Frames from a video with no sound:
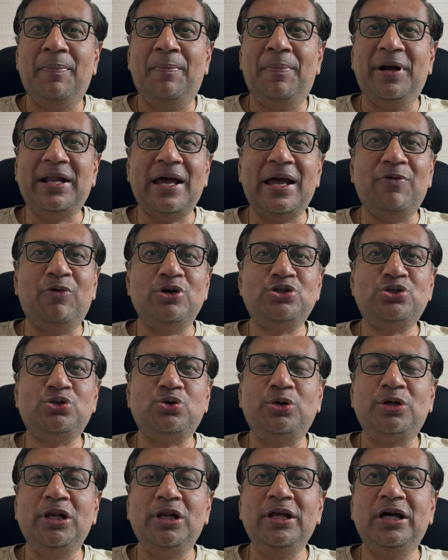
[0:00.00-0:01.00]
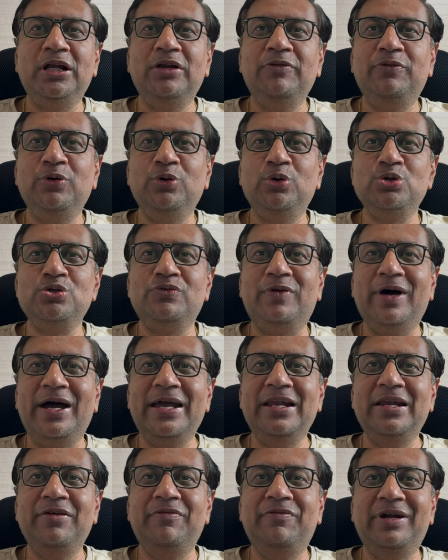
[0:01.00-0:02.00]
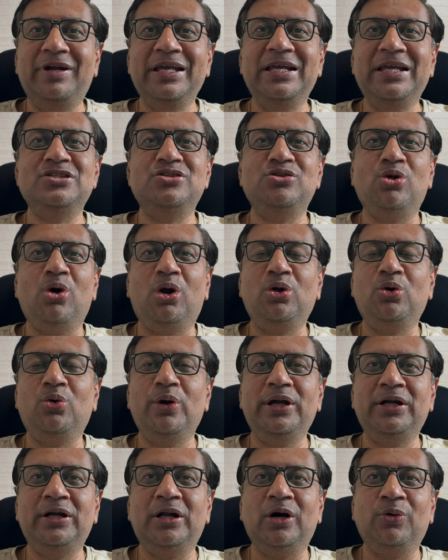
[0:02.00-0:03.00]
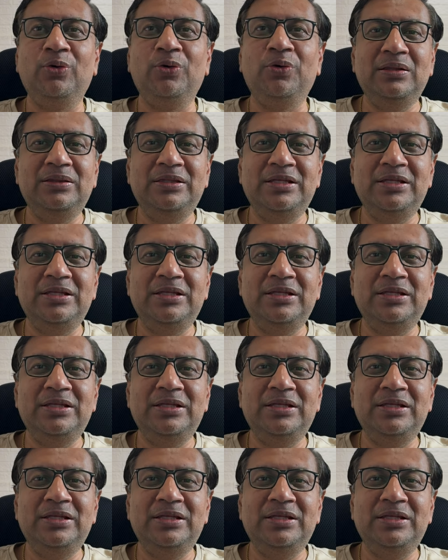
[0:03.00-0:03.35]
But I was totally confused why Nifty is not going down.